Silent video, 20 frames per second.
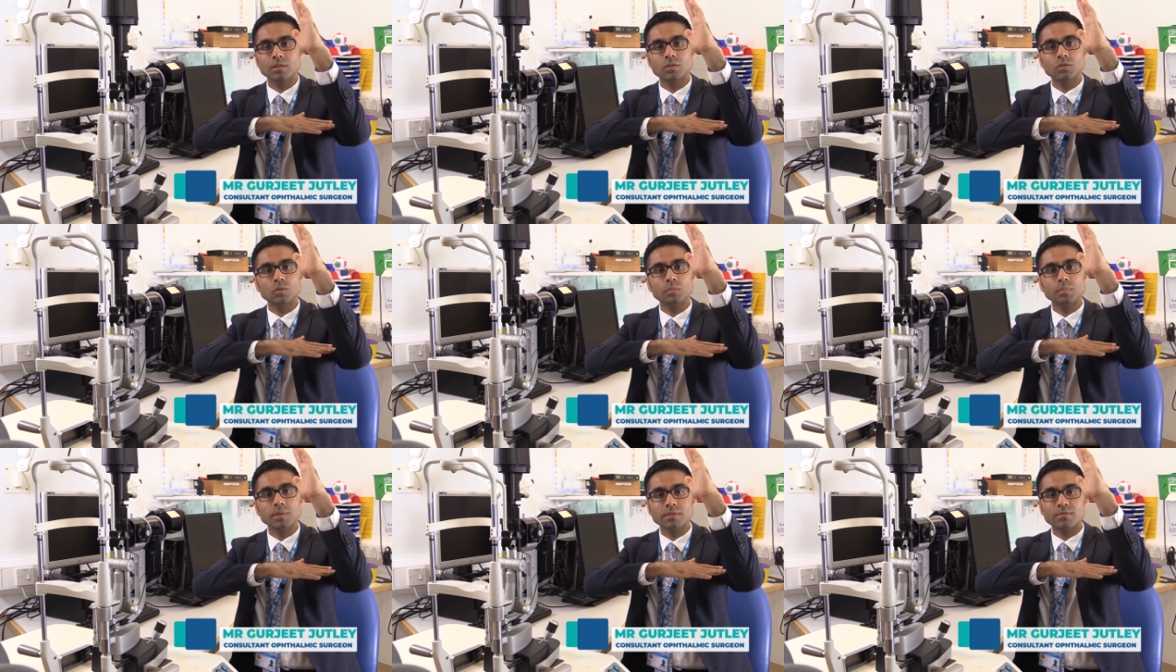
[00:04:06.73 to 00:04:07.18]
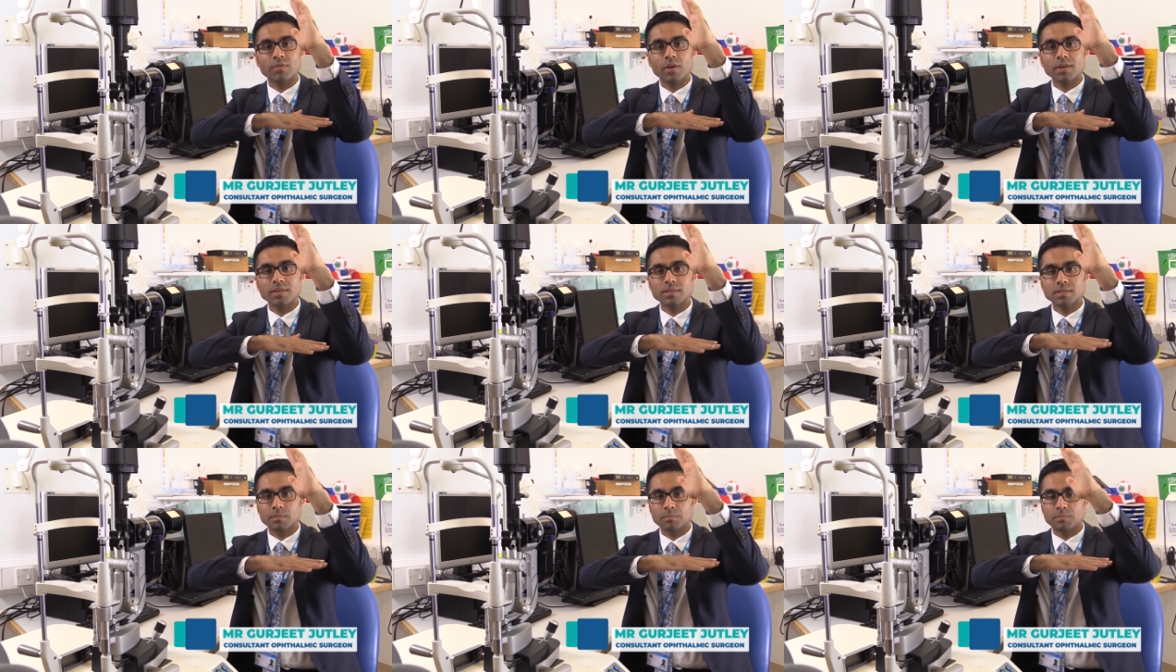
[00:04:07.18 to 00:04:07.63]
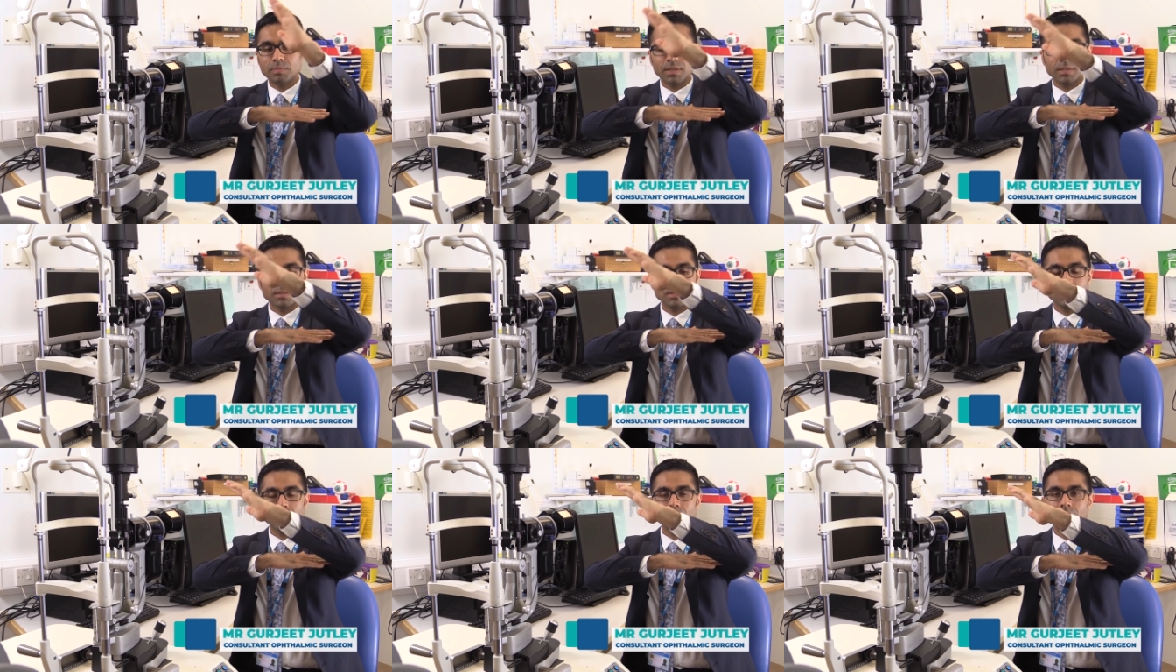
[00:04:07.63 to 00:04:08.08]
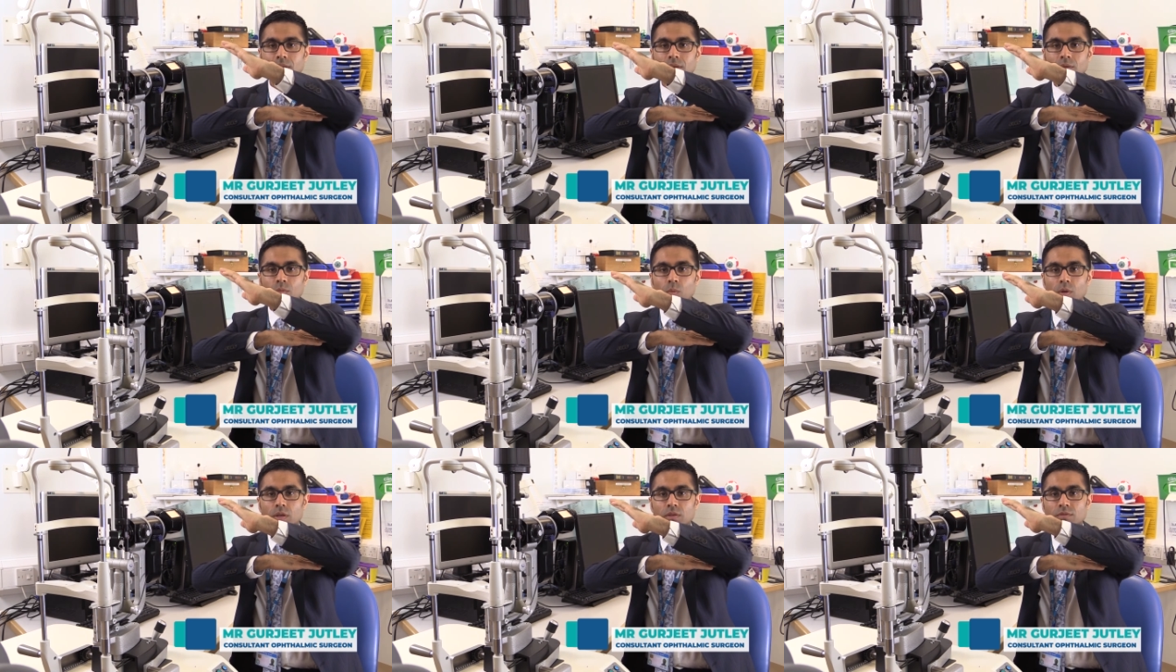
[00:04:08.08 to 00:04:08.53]
to be very
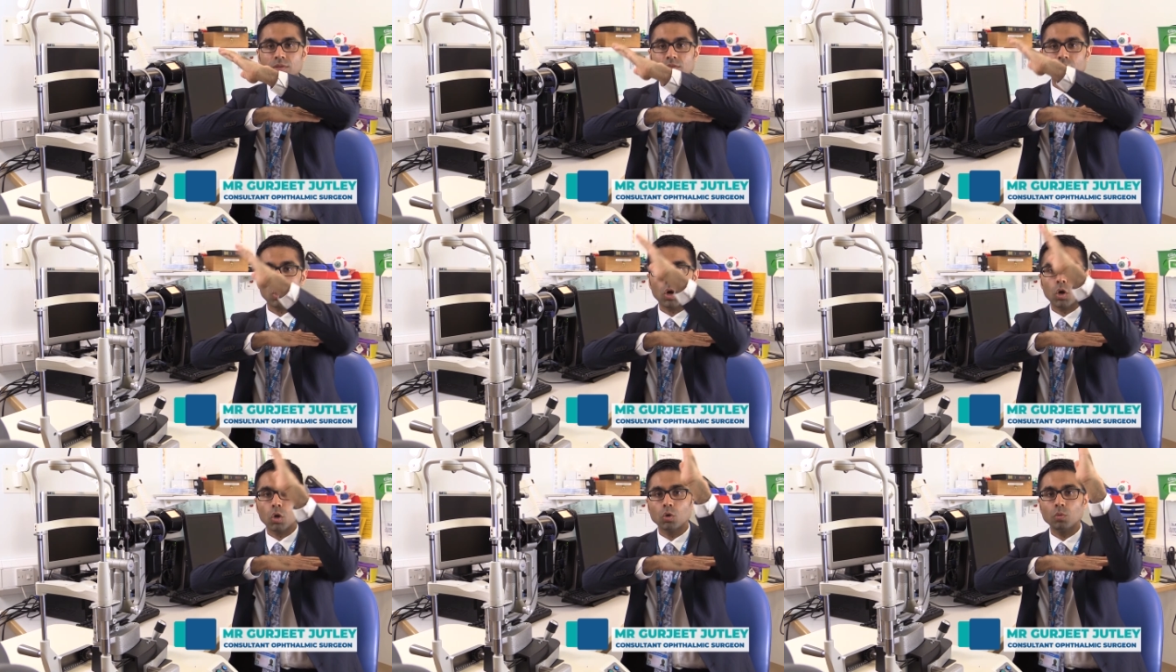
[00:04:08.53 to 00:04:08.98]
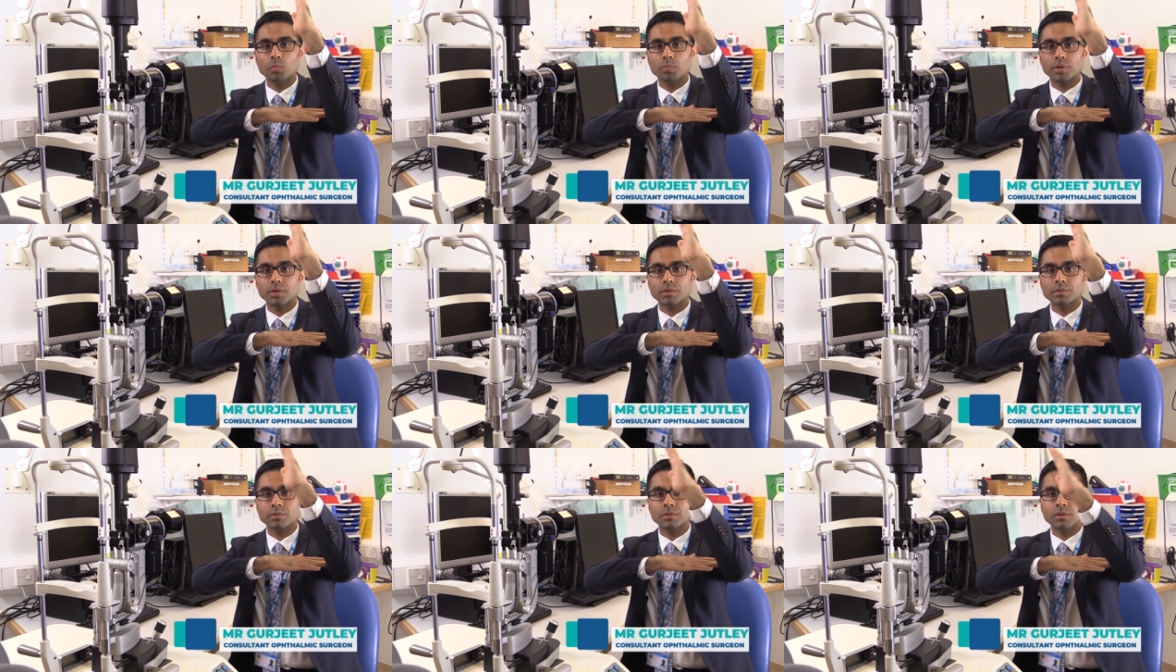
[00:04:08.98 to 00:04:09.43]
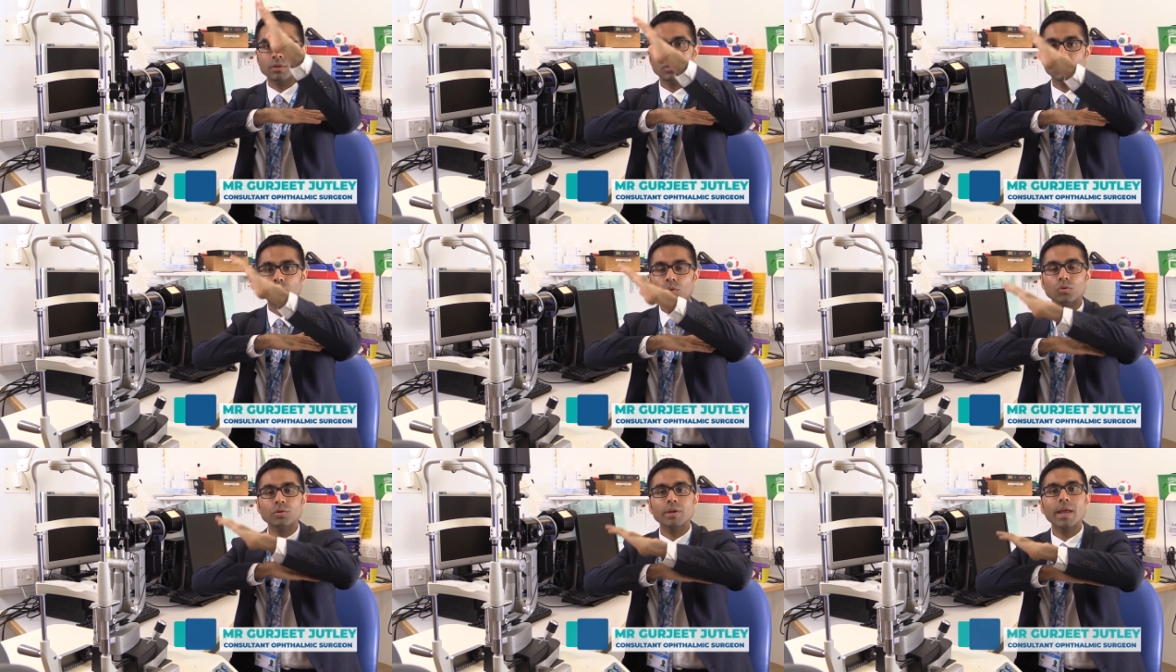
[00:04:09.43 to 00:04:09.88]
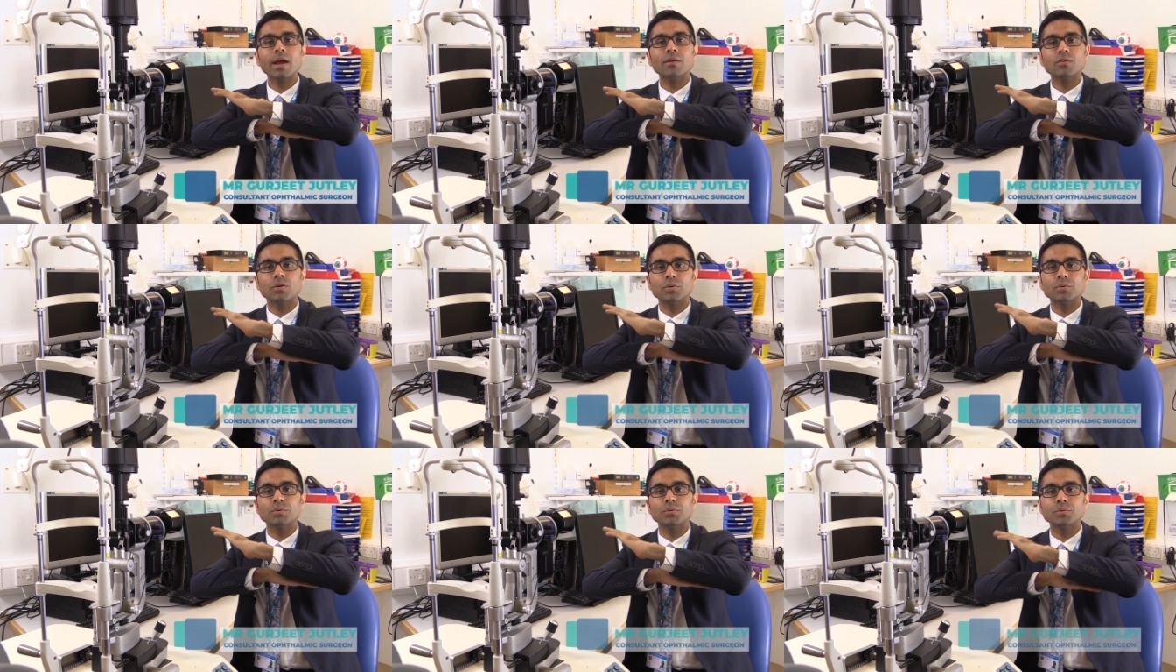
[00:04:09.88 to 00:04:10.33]
simplistic, whether it's open or
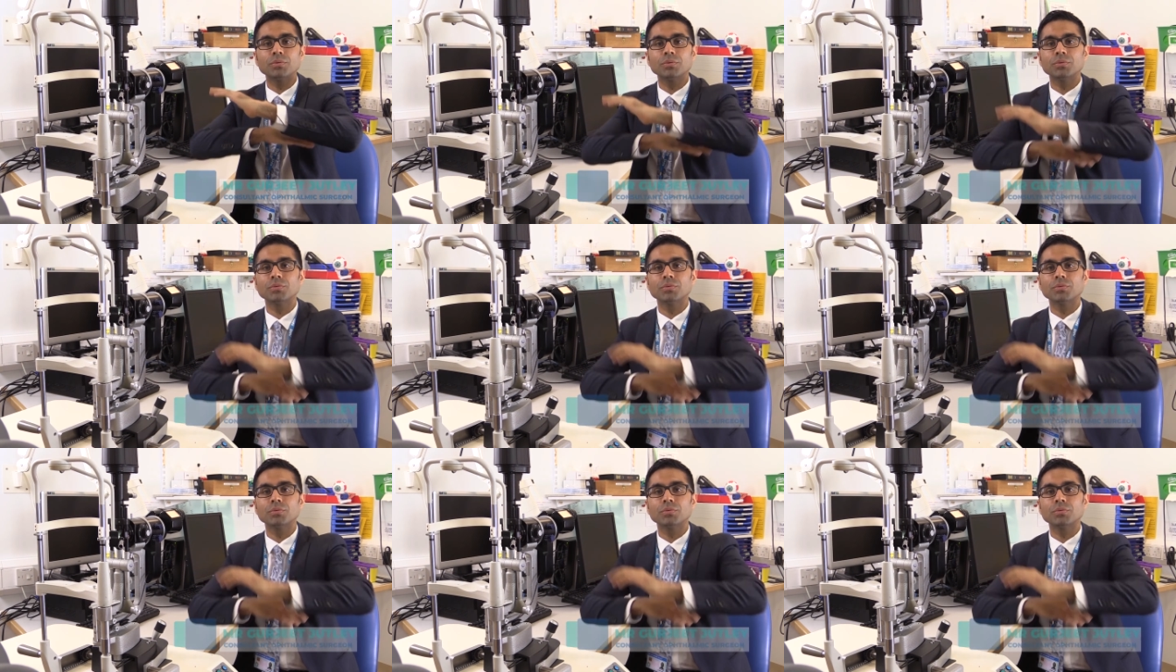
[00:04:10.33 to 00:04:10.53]
narrow.